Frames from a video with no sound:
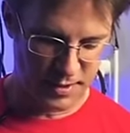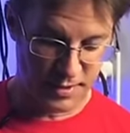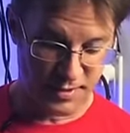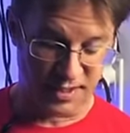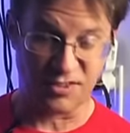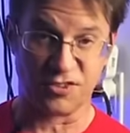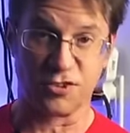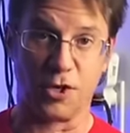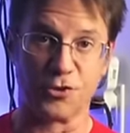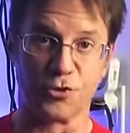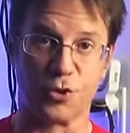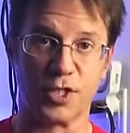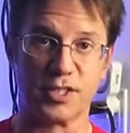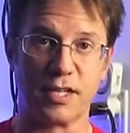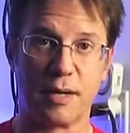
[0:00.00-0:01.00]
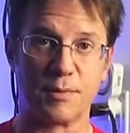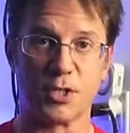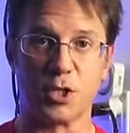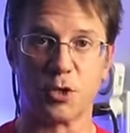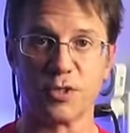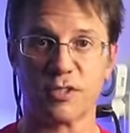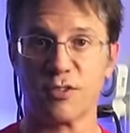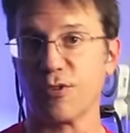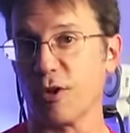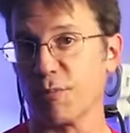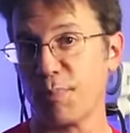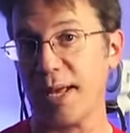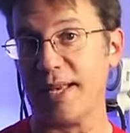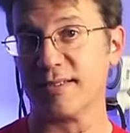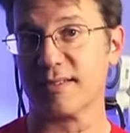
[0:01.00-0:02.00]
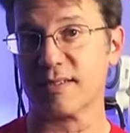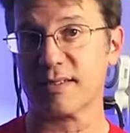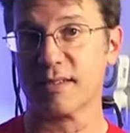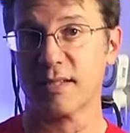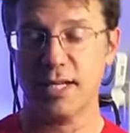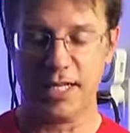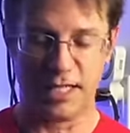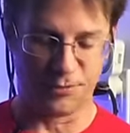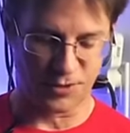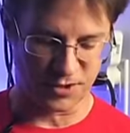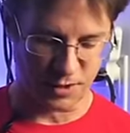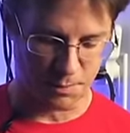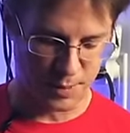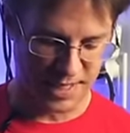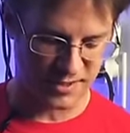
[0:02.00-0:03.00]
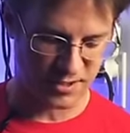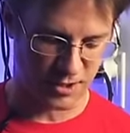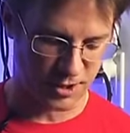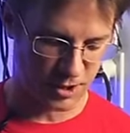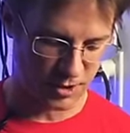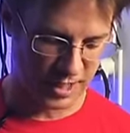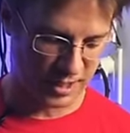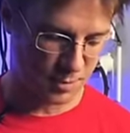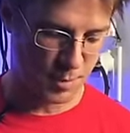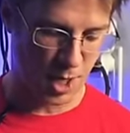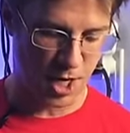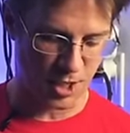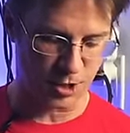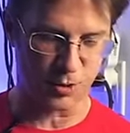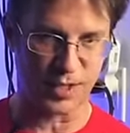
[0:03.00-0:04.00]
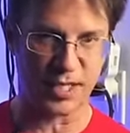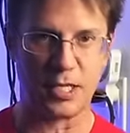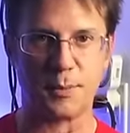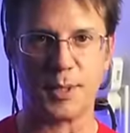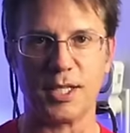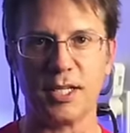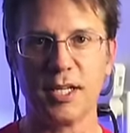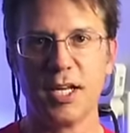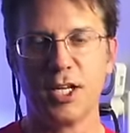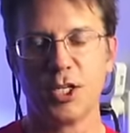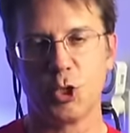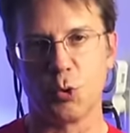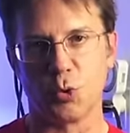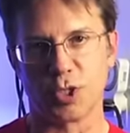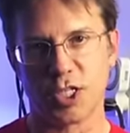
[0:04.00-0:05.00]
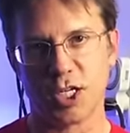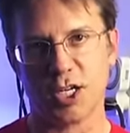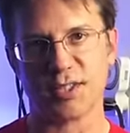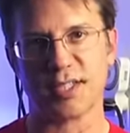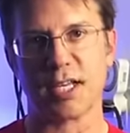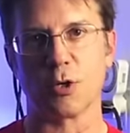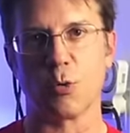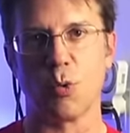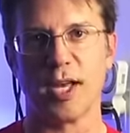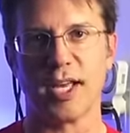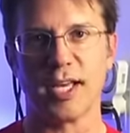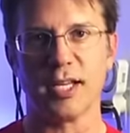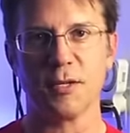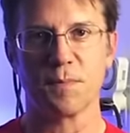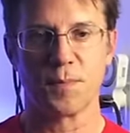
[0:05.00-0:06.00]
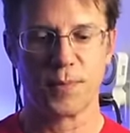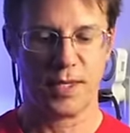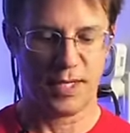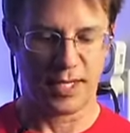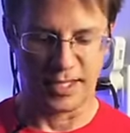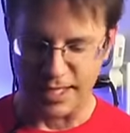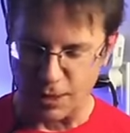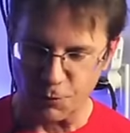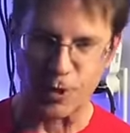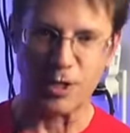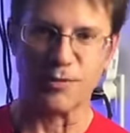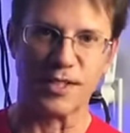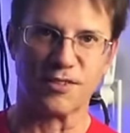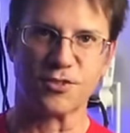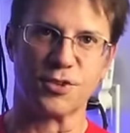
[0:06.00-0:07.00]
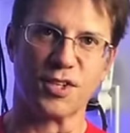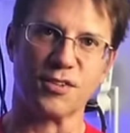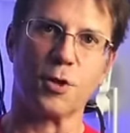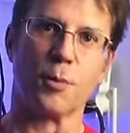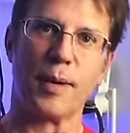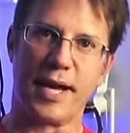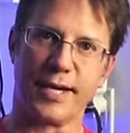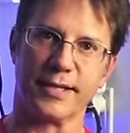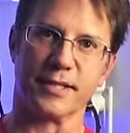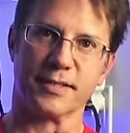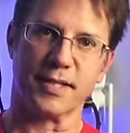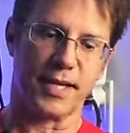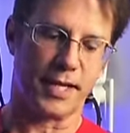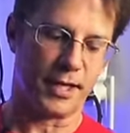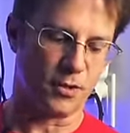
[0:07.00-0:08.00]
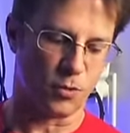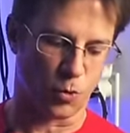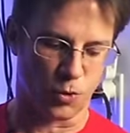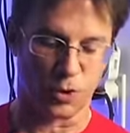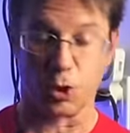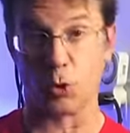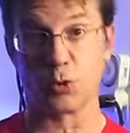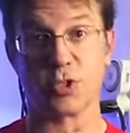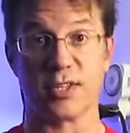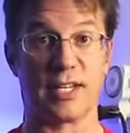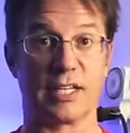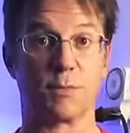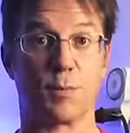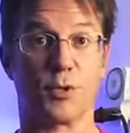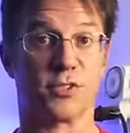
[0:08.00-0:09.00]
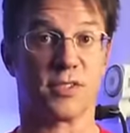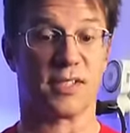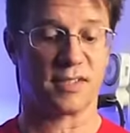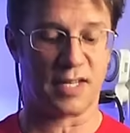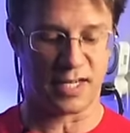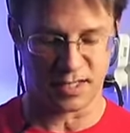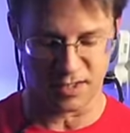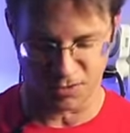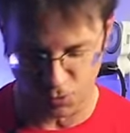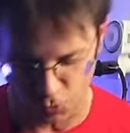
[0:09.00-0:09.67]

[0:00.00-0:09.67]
This is also a good time to notice if you have pests, and if there's a pest on here, like a Majano anemone, you would cut that away and get rid of it so it doesn't go back in the tank or go to the next person that's getting this